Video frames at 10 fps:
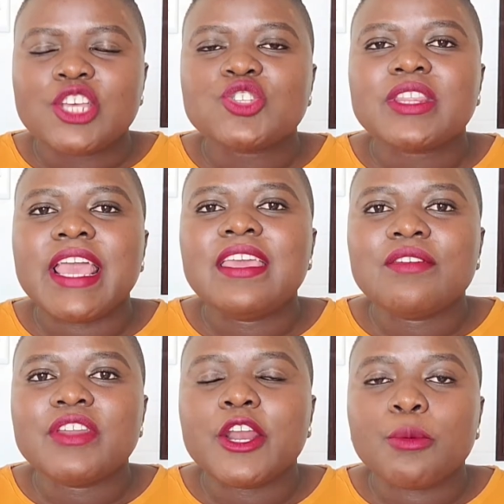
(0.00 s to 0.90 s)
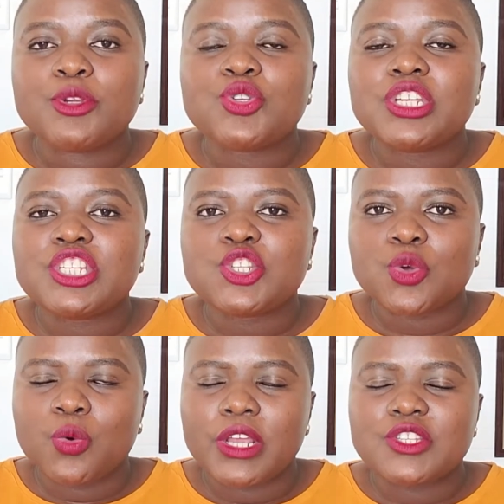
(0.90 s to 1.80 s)
So they're given an opportunity
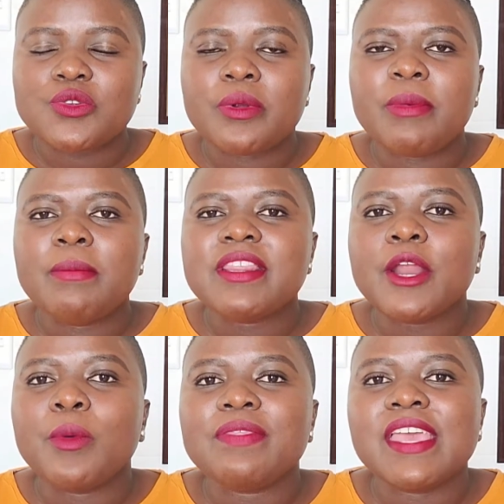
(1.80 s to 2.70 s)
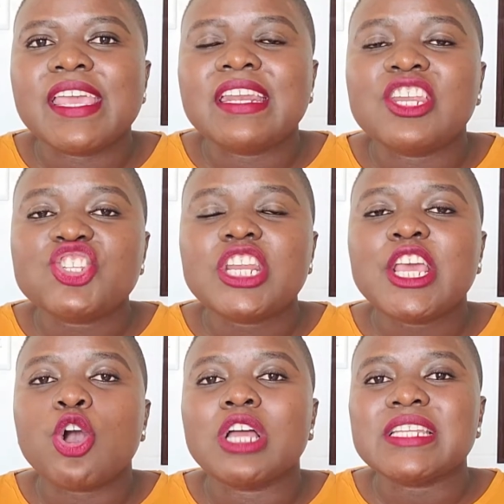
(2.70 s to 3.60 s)
to quit. So remember that when they
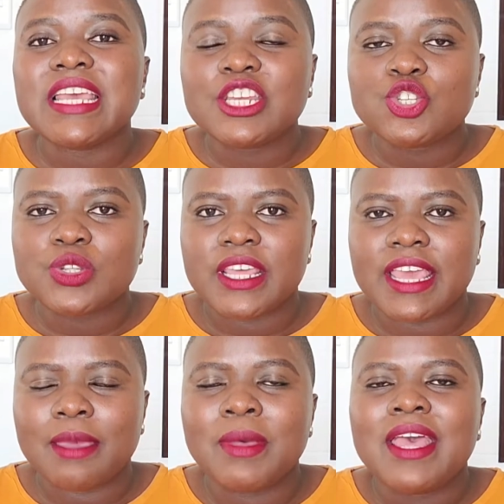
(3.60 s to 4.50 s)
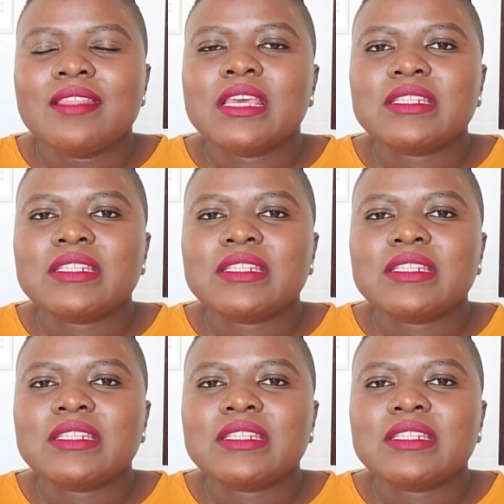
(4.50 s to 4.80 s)
initially got into the game,